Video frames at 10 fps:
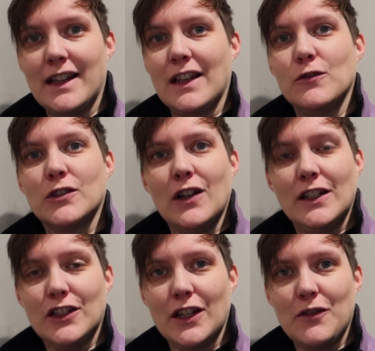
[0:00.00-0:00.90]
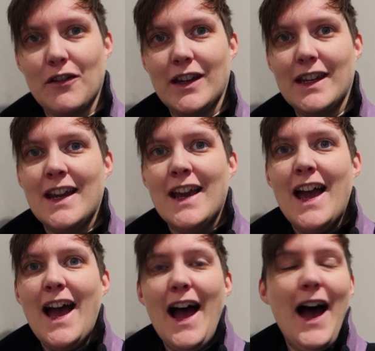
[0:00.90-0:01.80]
They all start in January.
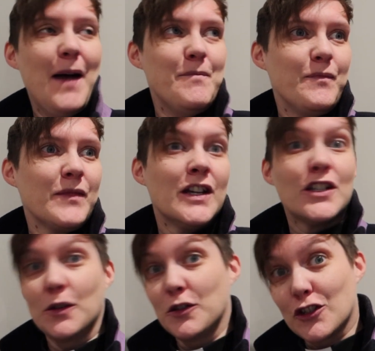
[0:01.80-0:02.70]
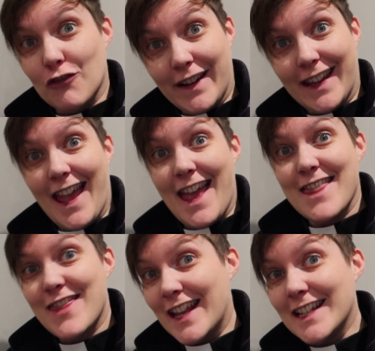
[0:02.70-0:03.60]
So just trying to get
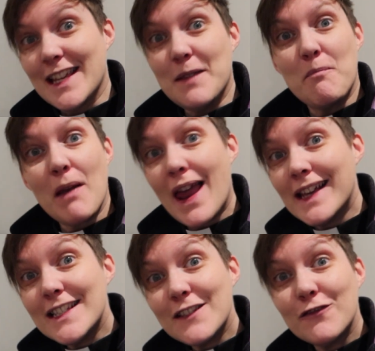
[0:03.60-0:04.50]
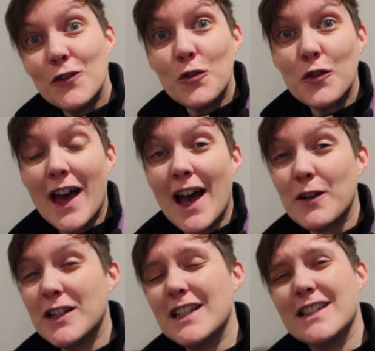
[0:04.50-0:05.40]
things in place for
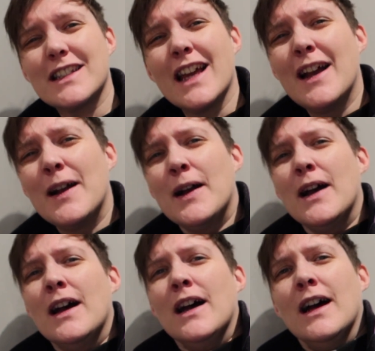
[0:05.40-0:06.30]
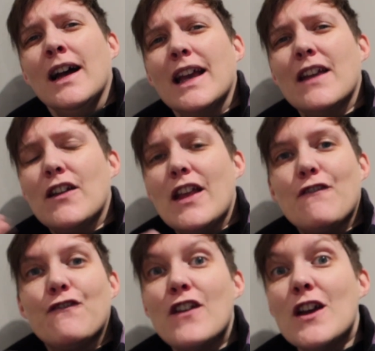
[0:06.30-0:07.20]
that.
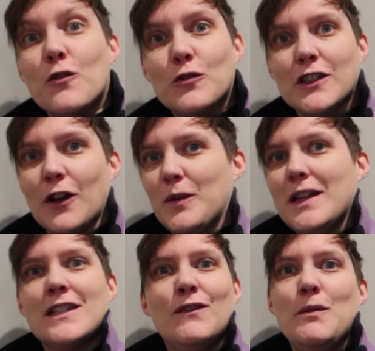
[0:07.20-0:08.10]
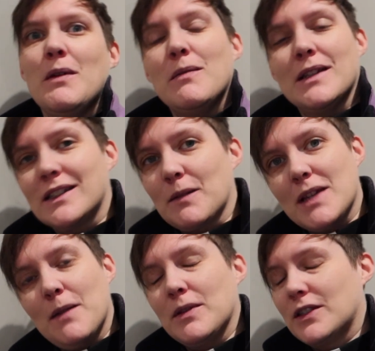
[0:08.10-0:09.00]
It feels like we interview people in
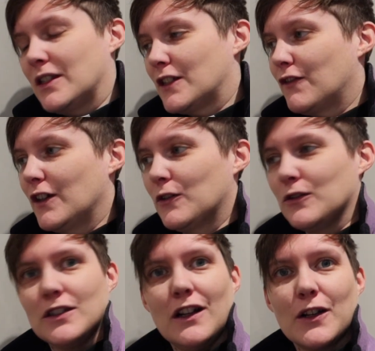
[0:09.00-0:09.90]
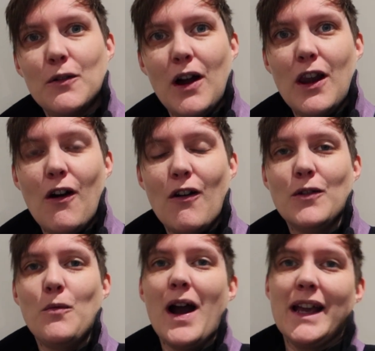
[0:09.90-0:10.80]
September, so this feels like quite a
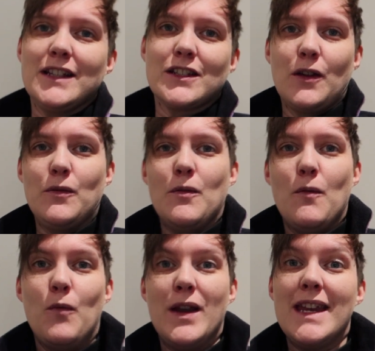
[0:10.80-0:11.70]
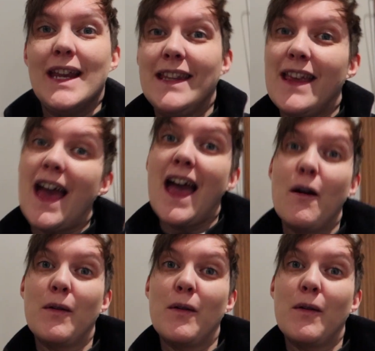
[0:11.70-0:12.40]
long way. So we're nearly there.